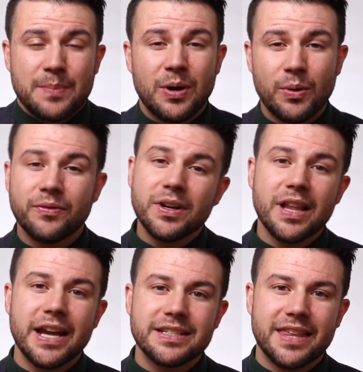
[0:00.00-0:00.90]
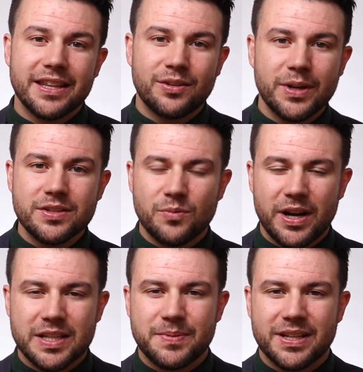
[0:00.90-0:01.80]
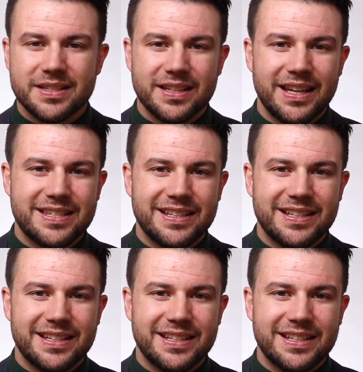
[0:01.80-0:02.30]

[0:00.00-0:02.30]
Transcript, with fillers: But we've realized that the reason why is because it's